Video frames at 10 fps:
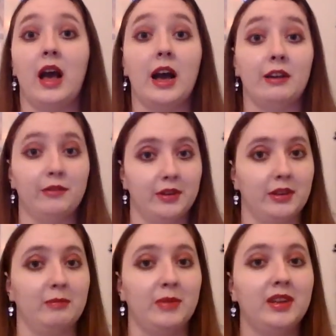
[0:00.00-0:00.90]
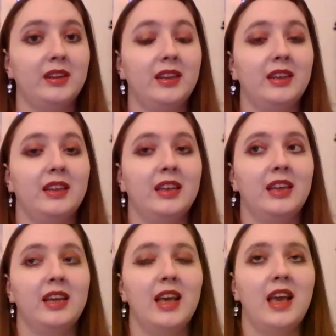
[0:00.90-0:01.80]
I recommend it.
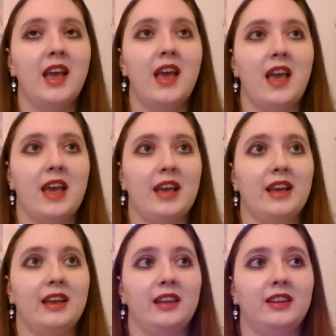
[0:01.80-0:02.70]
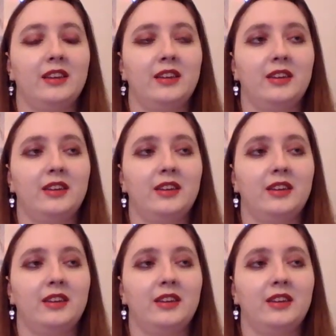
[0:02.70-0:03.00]
And